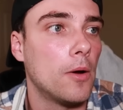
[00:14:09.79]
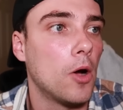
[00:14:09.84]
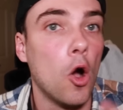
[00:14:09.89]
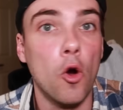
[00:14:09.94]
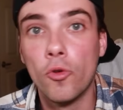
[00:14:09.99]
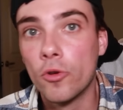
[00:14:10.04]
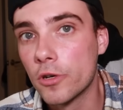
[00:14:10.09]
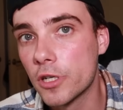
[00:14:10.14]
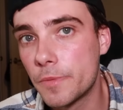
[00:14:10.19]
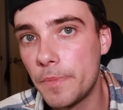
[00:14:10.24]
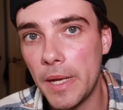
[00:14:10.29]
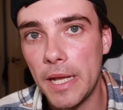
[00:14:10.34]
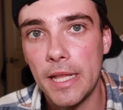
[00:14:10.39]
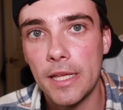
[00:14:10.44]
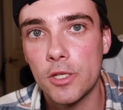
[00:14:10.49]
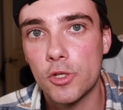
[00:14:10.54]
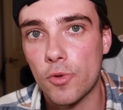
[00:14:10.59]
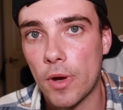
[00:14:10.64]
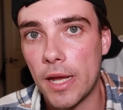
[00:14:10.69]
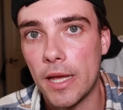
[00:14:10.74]
owners
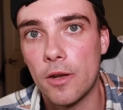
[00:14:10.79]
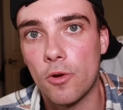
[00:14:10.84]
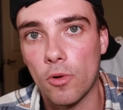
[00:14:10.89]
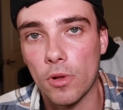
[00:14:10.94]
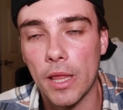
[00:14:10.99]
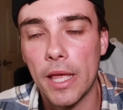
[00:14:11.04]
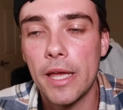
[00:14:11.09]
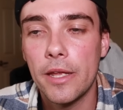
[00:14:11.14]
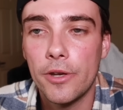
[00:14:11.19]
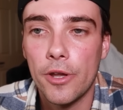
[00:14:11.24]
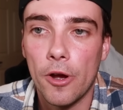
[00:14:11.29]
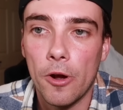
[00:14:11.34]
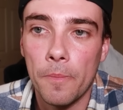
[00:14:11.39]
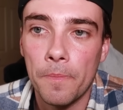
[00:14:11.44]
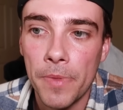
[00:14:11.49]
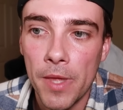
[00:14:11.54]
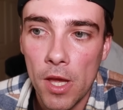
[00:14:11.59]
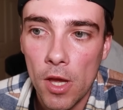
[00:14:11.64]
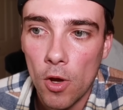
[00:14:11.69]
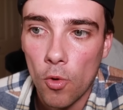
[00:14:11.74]
meetings right in Orlando
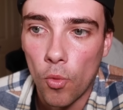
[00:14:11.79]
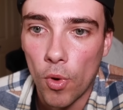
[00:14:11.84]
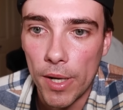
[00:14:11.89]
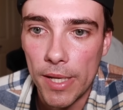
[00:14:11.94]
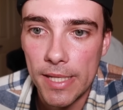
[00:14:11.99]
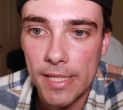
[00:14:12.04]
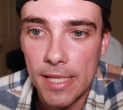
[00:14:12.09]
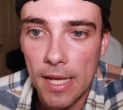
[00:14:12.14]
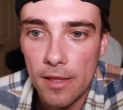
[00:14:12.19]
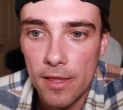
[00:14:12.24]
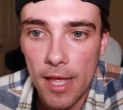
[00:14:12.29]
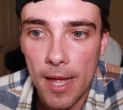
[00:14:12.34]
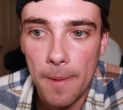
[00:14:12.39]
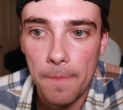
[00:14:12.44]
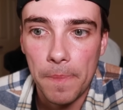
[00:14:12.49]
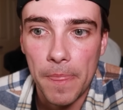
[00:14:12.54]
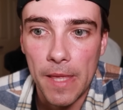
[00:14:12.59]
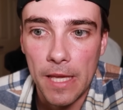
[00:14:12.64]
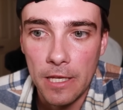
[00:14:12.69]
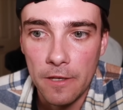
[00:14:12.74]
where he said
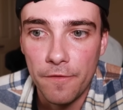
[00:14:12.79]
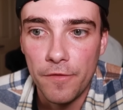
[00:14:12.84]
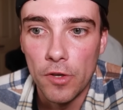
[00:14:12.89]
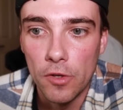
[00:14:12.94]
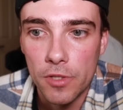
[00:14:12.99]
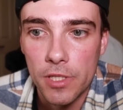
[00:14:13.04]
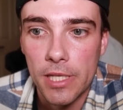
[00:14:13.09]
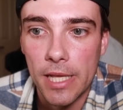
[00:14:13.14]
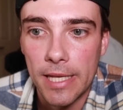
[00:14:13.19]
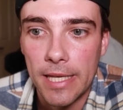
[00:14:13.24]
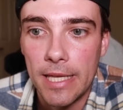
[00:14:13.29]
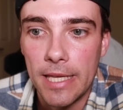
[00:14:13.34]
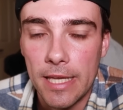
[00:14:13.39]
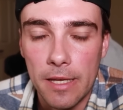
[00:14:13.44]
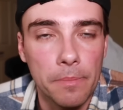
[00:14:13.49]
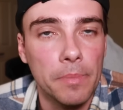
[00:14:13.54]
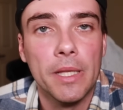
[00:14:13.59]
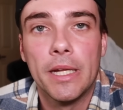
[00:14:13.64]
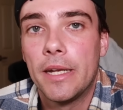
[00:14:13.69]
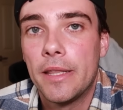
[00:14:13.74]
that he feels like he
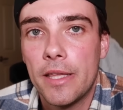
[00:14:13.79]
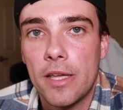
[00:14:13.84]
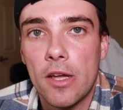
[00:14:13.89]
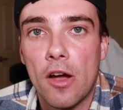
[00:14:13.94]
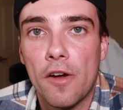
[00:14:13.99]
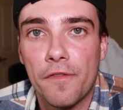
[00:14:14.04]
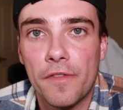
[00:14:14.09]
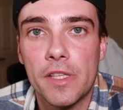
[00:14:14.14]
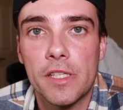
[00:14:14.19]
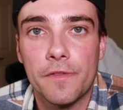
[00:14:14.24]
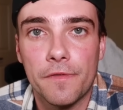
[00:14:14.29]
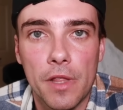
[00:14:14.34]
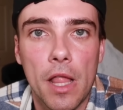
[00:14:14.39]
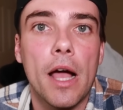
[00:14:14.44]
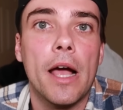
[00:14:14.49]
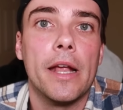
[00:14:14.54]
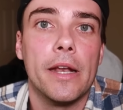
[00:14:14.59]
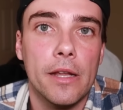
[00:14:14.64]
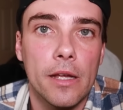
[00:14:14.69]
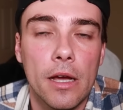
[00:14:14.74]
completed the offensive
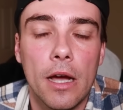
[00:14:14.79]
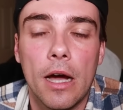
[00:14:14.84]
line.